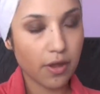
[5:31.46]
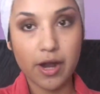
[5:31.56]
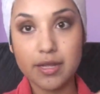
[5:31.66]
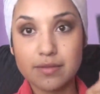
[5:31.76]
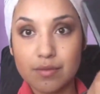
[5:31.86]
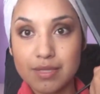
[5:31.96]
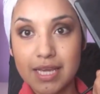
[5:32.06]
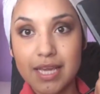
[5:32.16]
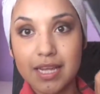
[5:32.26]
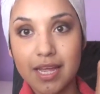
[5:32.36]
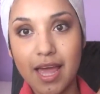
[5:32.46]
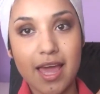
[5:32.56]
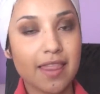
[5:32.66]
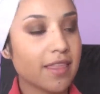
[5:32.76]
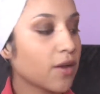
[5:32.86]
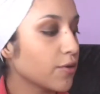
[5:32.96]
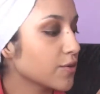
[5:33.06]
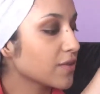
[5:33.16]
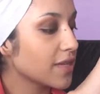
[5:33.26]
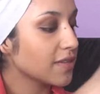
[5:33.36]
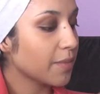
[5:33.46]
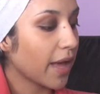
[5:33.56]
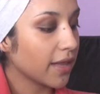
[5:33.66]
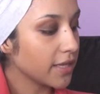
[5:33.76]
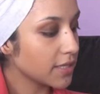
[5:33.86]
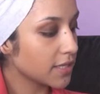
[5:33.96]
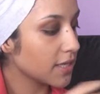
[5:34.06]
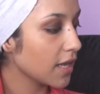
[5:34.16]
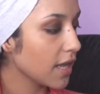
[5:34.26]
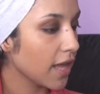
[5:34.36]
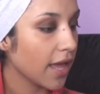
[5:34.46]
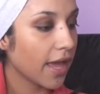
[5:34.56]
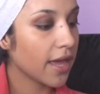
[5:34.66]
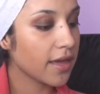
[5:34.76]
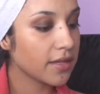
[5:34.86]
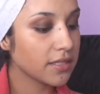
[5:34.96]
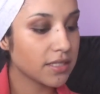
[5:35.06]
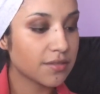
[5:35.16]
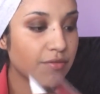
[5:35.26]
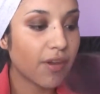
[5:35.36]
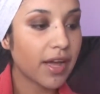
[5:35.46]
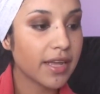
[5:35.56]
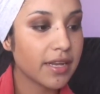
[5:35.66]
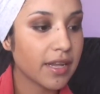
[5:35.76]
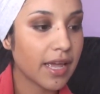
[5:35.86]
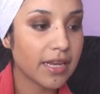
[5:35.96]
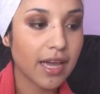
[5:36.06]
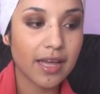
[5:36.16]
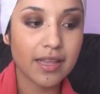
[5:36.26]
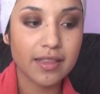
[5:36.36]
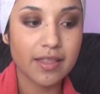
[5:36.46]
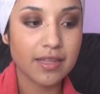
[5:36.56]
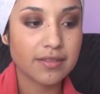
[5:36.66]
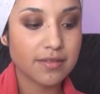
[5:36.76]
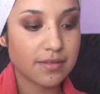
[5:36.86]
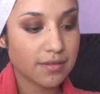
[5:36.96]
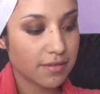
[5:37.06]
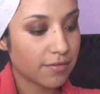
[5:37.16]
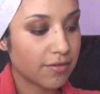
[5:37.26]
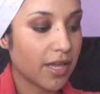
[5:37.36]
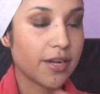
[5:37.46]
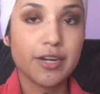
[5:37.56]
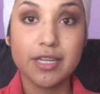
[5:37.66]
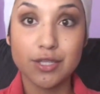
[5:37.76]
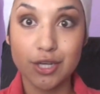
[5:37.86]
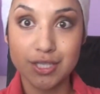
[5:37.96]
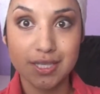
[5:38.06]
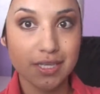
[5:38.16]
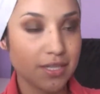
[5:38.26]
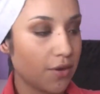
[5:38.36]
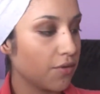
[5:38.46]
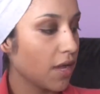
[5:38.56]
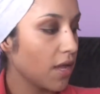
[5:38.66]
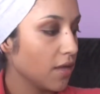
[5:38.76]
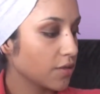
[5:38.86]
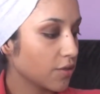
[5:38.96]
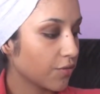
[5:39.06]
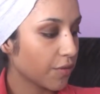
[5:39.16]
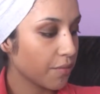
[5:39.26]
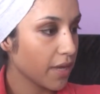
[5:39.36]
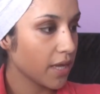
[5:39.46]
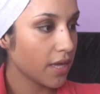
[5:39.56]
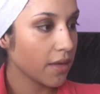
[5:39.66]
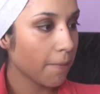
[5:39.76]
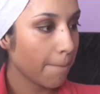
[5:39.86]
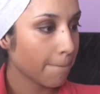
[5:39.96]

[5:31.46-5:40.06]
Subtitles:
Alright, so I'm taking the Coastal Sense palette and just find any highlight that's flattering to your skin tone. So for me,